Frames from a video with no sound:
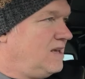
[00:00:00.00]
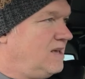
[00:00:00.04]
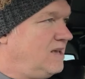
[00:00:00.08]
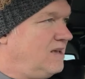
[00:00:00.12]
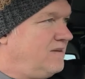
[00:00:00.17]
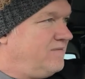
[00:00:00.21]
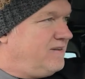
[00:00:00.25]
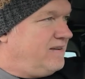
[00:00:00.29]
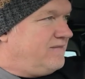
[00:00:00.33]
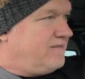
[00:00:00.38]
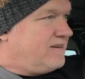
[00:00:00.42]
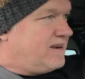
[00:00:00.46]

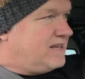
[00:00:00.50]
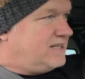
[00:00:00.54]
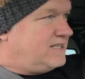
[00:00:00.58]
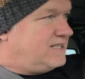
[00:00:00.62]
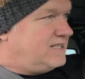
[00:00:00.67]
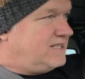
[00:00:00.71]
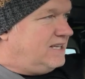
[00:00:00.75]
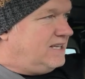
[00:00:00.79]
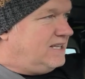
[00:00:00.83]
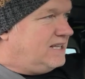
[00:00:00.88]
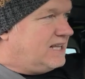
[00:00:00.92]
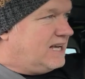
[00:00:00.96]
Whenever I
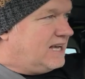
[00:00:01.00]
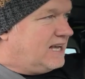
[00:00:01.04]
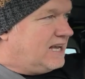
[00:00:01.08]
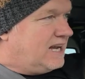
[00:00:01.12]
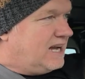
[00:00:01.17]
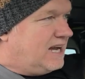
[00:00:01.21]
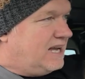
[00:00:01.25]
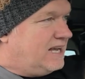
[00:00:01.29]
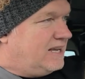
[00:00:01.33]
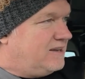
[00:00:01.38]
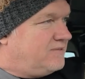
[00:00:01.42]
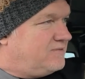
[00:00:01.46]
see that
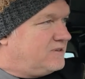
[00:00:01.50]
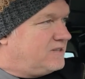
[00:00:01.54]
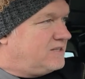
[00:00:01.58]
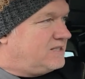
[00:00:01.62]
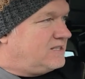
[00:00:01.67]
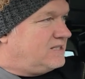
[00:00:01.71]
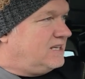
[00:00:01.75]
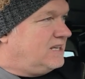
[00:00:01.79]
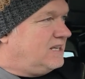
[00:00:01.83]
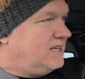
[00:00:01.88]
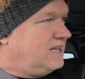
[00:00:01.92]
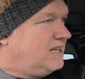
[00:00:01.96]
guy, I
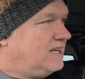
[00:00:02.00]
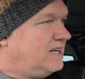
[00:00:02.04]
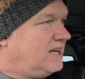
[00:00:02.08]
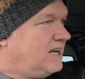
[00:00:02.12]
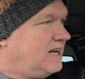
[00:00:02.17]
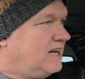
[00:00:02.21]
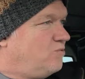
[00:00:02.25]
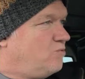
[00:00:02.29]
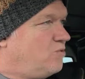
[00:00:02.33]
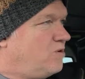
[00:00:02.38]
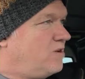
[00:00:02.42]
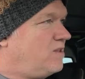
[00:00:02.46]

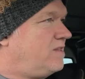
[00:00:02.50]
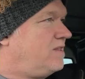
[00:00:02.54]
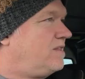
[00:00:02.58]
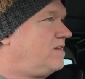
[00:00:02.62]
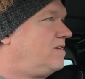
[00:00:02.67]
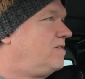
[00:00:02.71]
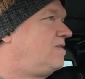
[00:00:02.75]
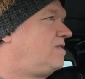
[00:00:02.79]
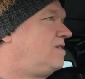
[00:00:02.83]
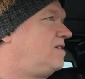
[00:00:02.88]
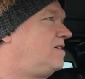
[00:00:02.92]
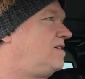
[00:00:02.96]
want
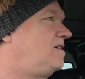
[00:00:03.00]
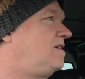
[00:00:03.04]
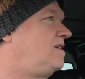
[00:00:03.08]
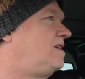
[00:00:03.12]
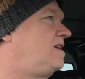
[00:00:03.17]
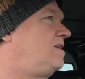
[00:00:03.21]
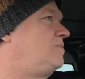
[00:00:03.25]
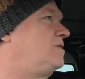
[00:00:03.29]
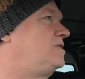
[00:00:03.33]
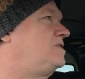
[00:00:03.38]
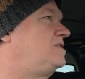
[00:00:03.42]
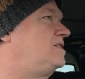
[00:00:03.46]

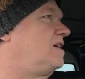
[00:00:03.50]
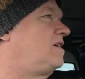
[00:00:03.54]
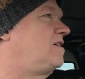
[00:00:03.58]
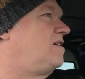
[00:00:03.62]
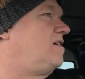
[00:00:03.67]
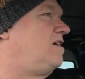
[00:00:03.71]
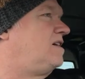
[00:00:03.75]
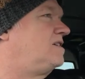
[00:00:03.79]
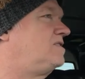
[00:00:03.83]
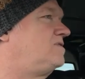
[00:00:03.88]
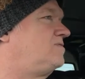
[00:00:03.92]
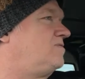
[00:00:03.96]
how much it
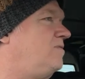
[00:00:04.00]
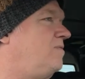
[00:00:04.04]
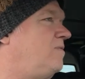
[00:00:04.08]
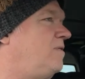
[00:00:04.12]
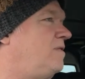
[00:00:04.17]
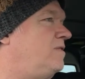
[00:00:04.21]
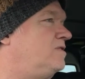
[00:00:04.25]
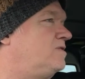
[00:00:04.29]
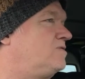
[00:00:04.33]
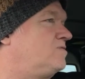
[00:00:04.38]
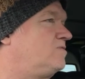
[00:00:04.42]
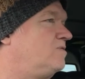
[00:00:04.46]
costs for
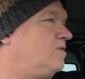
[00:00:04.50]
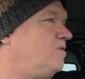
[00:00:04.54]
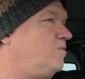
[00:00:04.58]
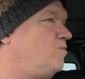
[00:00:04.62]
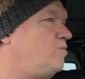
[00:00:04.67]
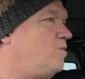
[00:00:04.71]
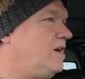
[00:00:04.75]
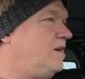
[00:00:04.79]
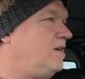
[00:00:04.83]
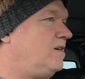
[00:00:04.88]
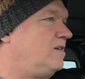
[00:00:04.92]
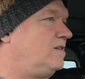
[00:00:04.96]
them to drill a
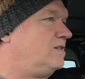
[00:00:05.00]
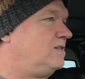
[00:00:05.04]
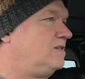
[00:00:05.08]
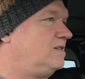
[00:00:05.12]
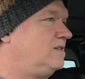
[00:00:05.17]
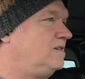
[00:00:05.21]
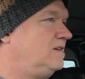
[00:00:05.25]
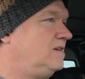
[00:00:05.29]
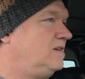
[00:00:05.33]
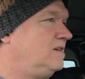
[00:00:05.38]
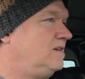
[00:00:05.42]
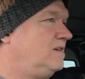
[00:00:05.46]
well
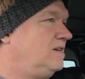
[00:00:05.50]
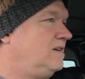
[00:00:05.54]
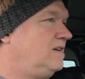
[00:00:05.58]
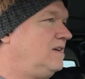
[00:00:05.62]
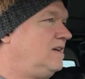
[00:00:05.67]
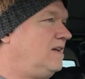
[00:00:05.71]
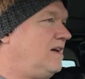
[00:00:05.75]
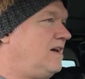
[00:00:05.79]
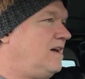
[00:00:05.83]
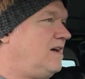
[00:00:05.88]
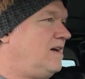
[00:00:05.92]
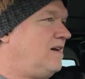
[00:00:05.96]

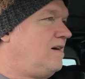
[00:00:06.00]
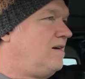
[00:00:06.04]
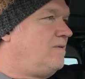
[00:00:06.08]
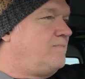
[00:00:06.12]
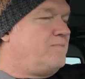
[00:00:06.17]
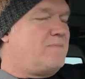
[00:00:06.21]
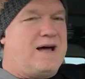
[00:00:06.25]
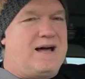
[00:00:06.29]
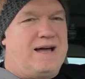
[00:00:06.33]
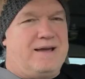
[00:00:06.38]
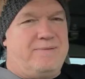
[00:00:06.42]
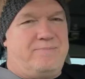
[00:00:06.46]
on
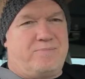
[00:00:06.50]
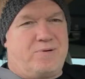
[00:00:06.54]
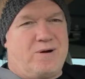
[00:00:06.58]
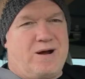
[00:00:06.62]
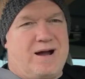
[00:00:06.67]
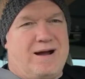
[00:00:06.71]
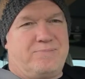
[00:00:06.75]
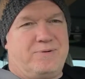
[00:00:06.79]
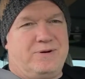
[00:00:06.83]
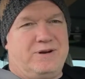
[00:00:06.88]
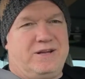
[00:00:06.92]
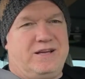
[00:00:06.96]
my
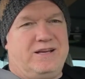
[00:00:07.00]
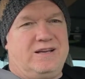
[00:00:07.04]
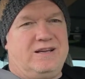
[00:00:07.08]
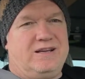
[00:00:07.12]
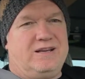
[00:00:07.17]
property.